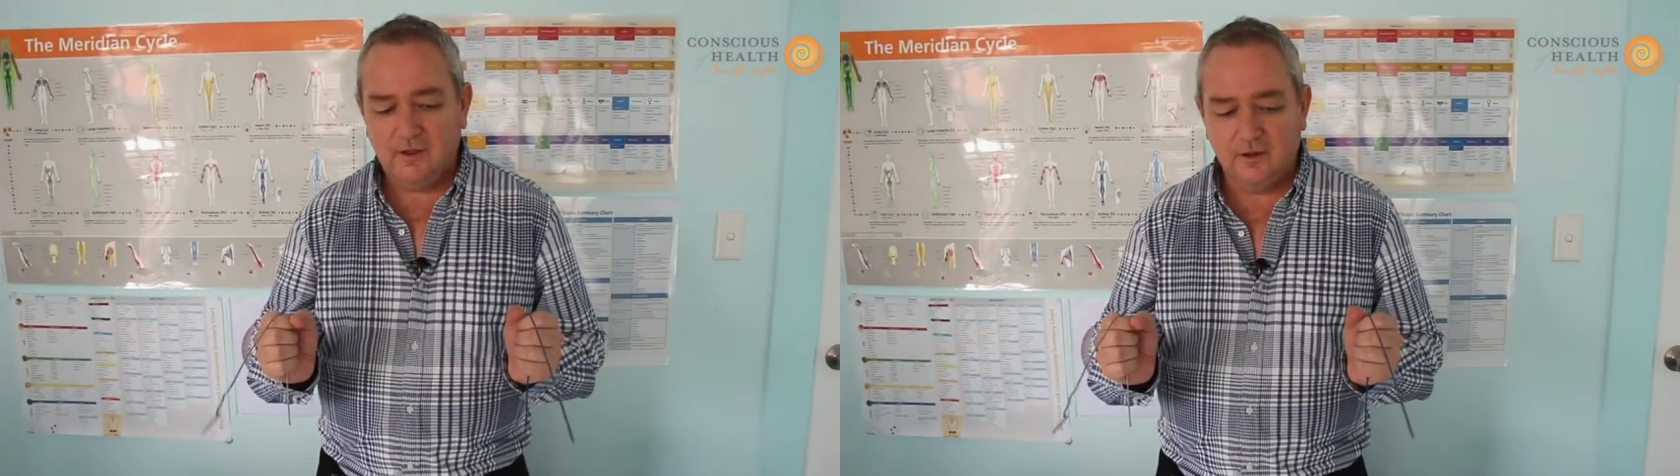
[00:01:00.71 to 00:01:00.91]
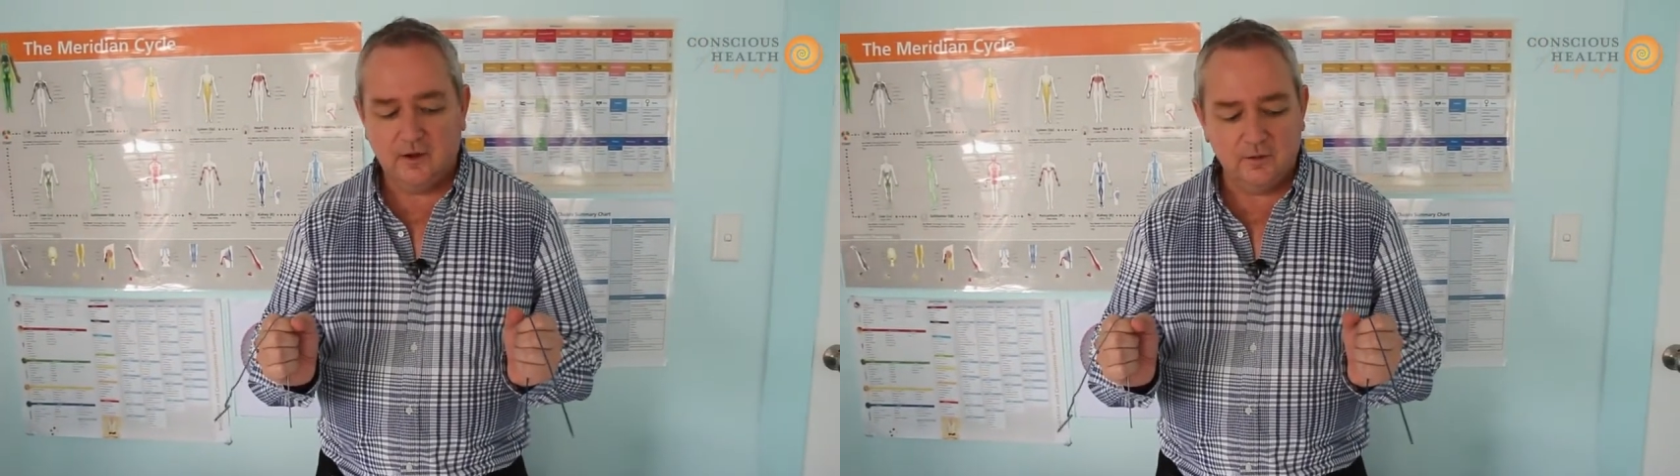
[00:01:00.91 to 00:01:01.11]

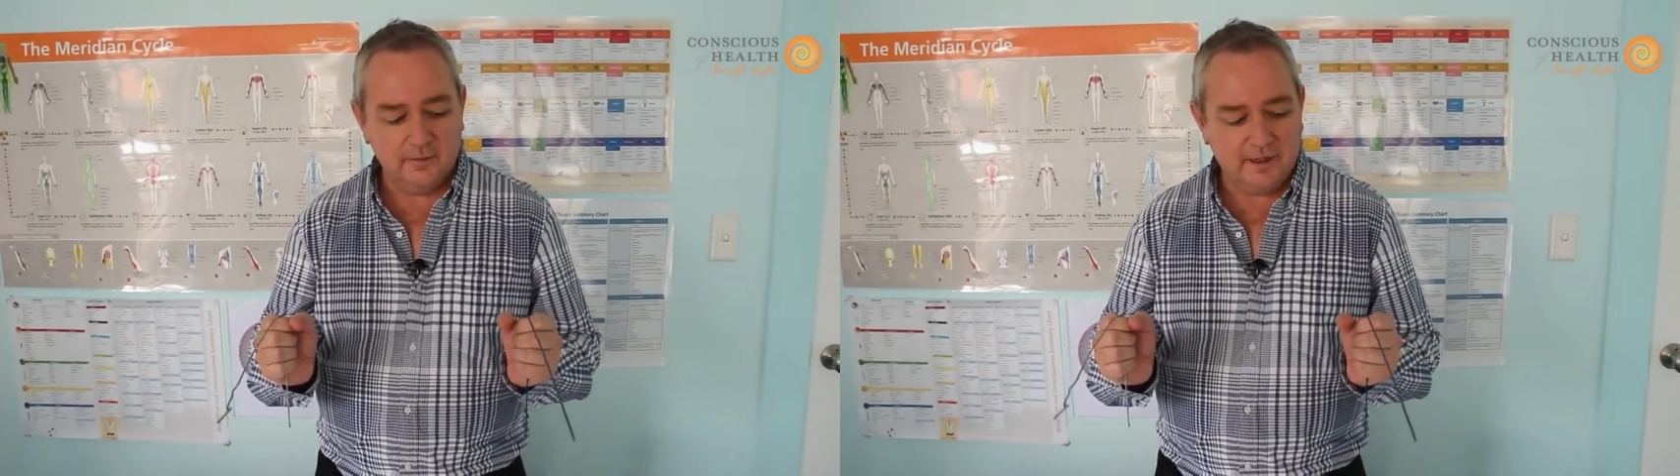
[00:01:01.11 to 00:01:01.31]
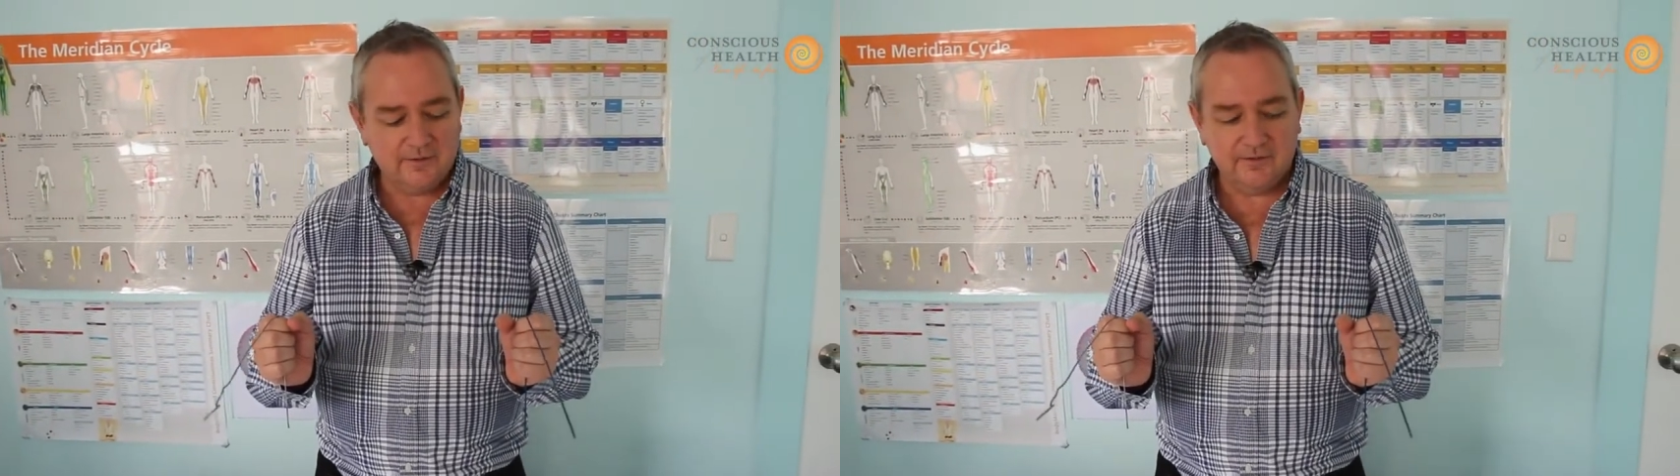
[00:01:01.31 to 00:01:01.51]
You hold
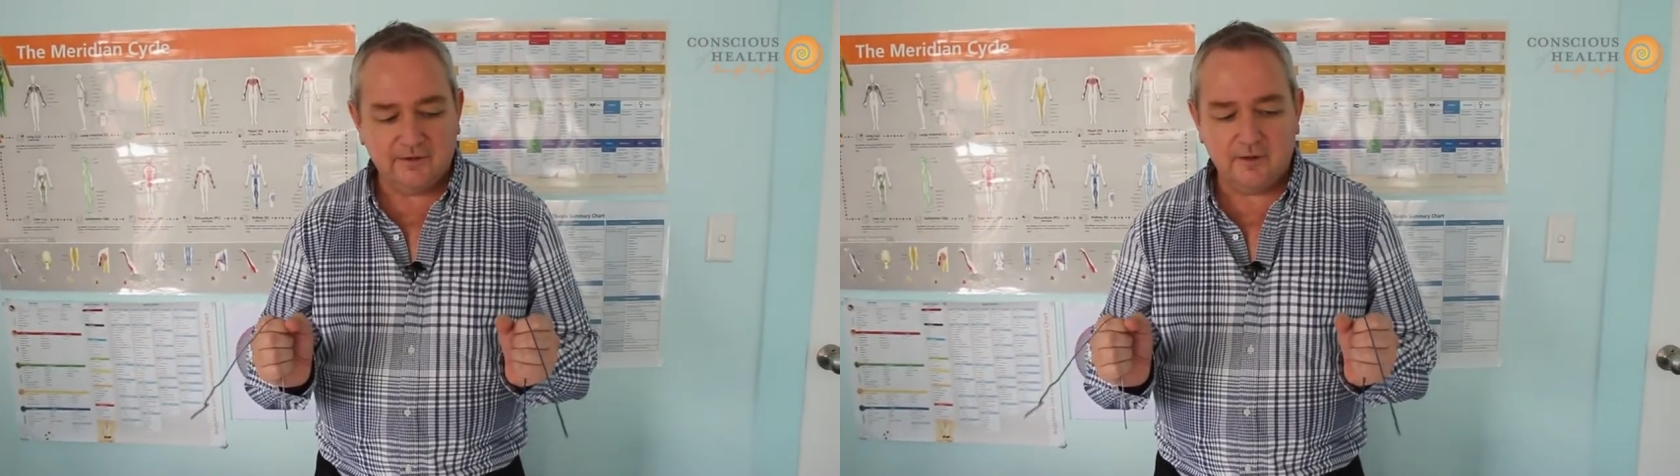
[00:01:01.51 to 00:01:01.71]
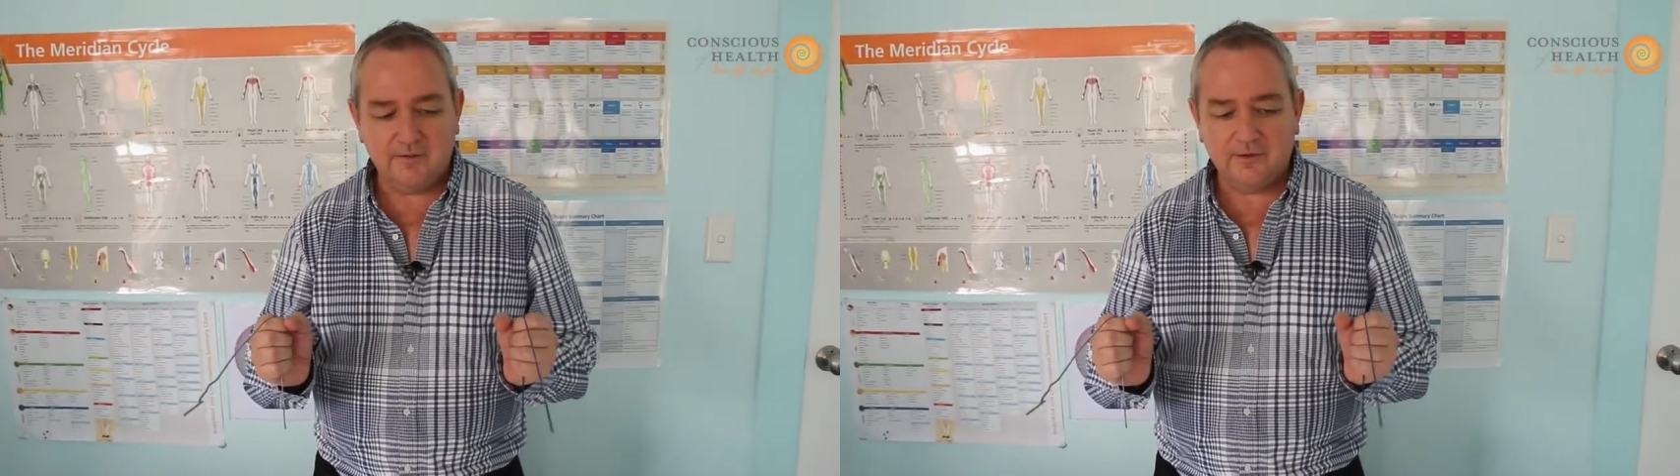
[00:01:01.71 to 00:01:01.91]
them out in
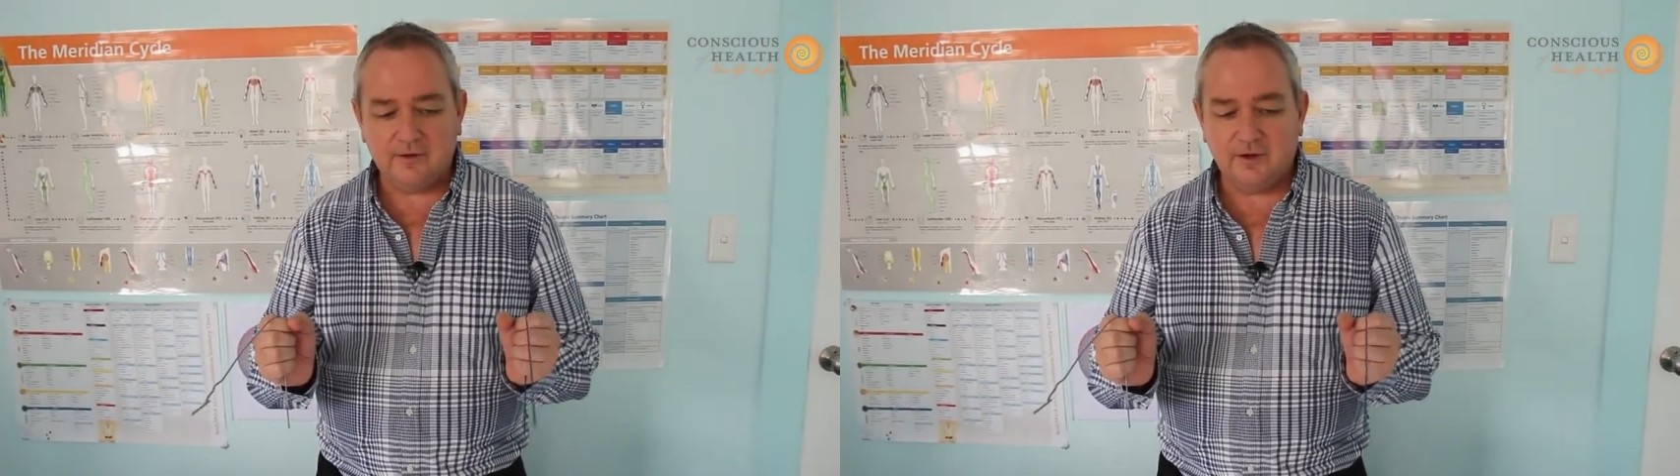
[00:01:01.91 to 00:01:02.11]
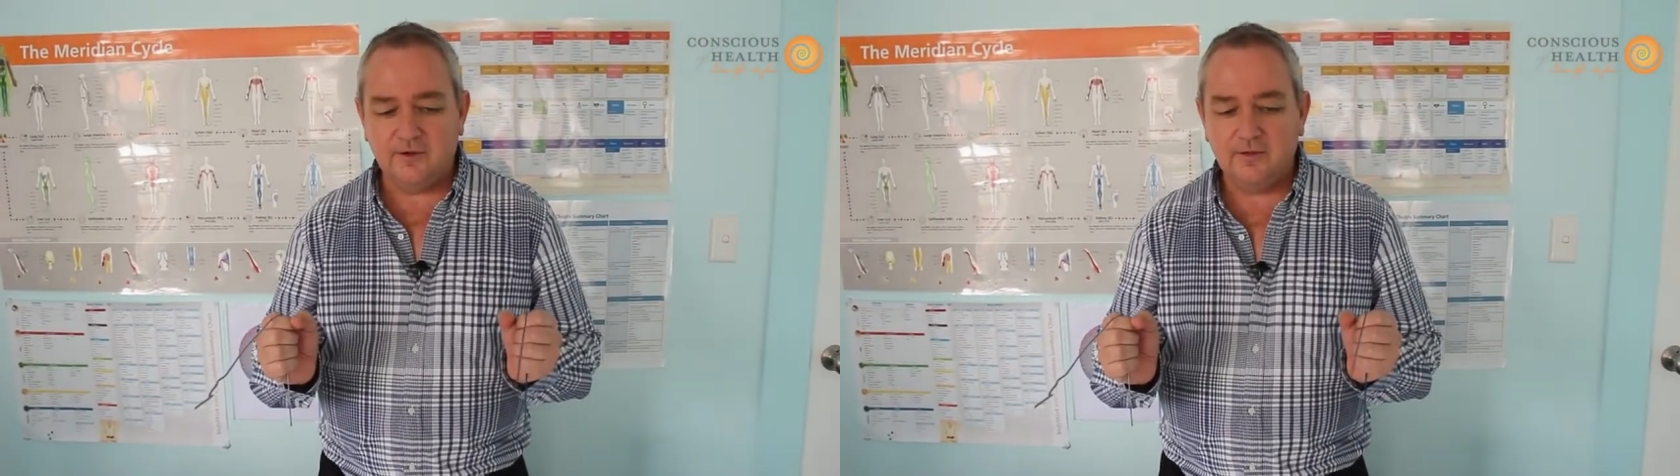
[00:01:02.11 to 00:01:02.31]
front of
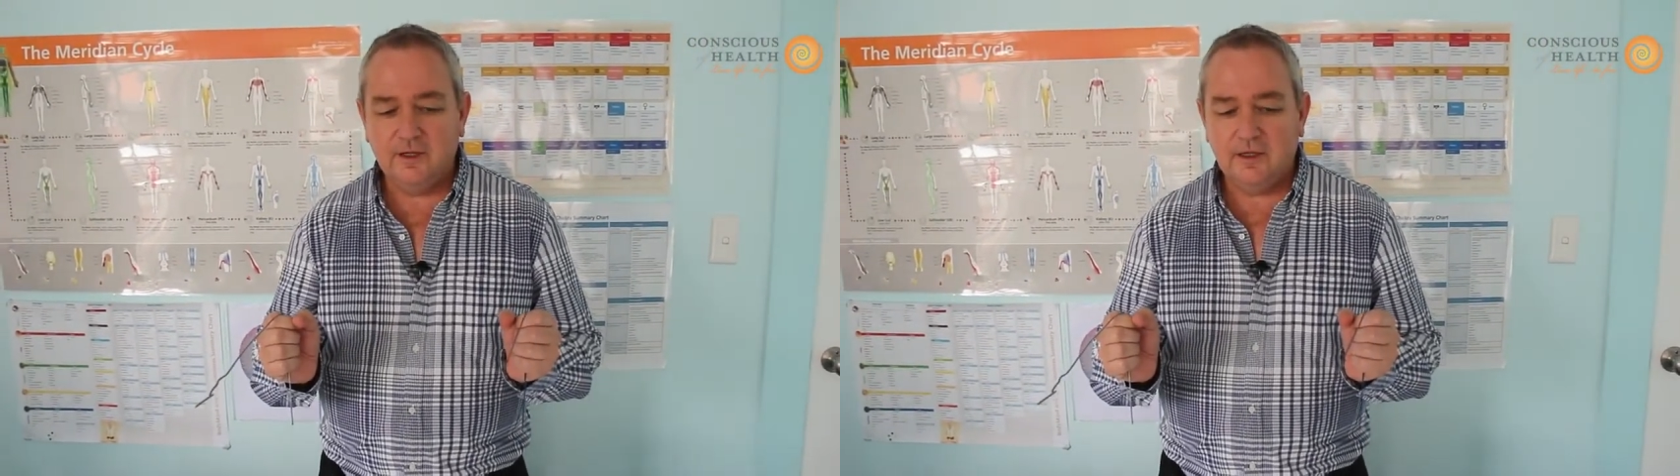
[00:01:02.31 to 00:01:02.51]
yourself